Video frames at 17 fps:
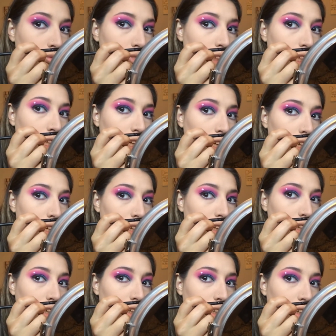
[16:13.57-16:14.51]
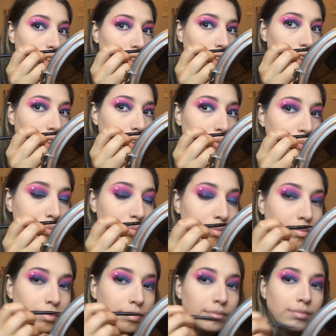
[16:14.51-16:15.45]
Ta-da!
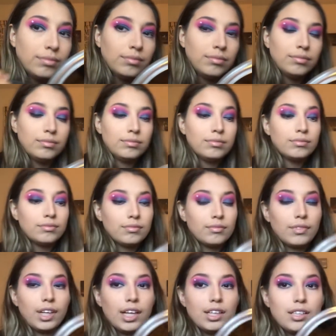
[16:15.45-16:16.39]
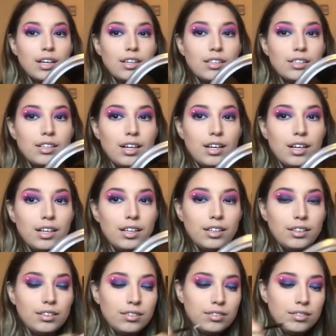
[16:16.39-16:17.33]
That's how it's
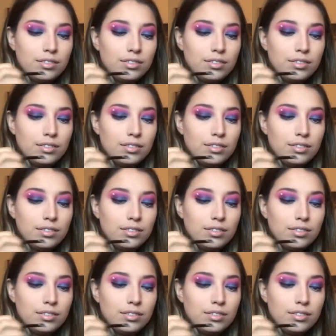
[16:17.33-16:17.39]
done.